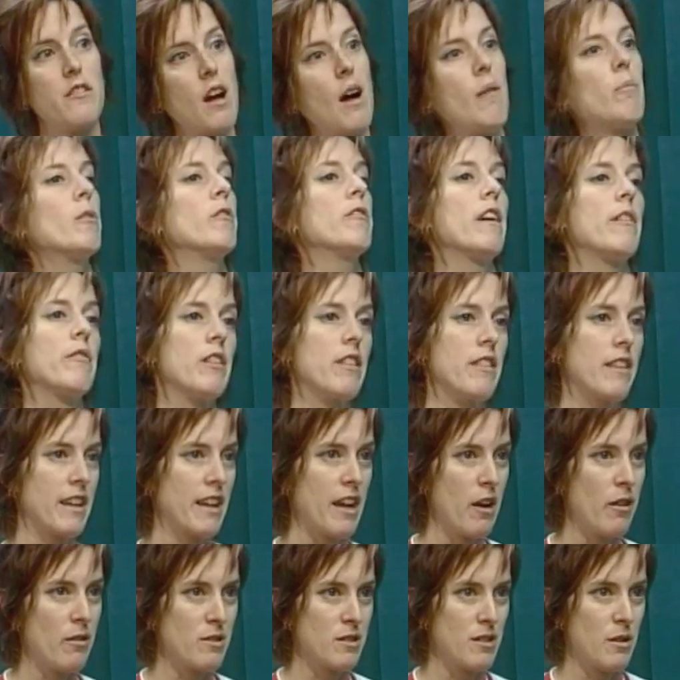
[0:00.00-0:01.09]
top of everything
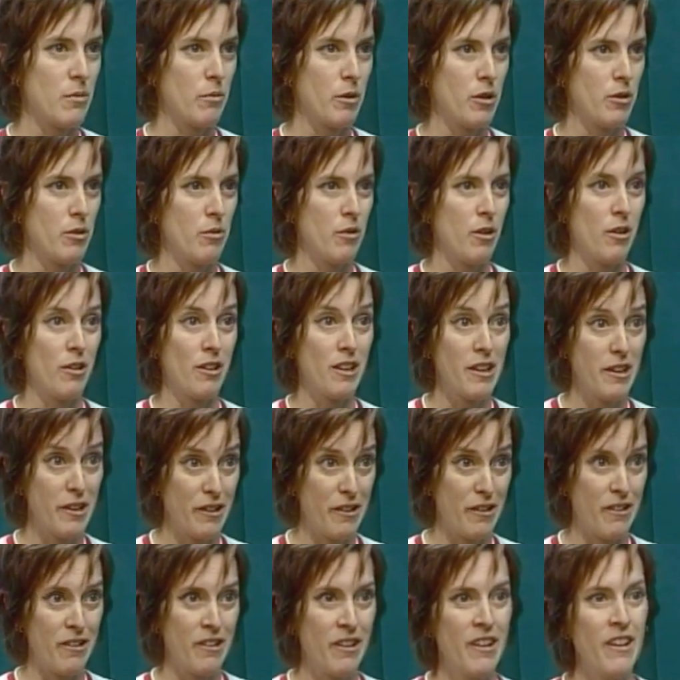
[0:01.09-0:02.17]
else that we do all
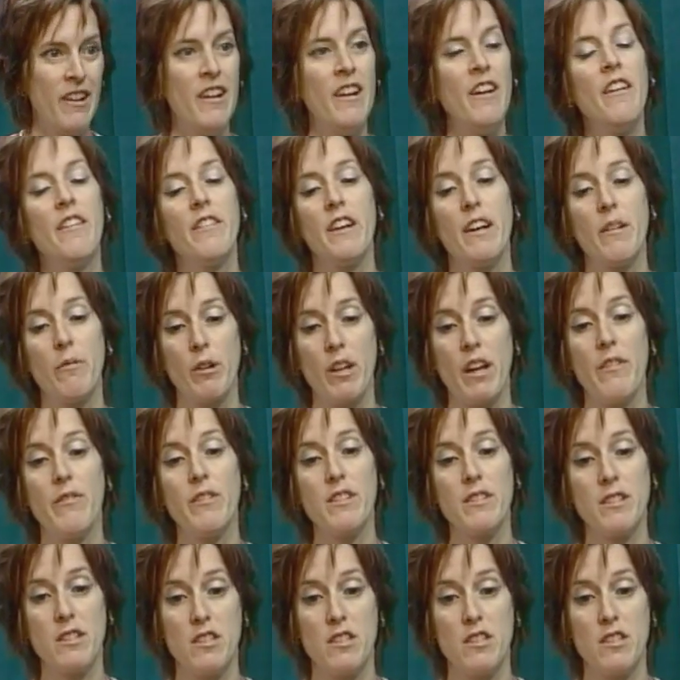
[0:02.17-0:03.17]
year, that we have this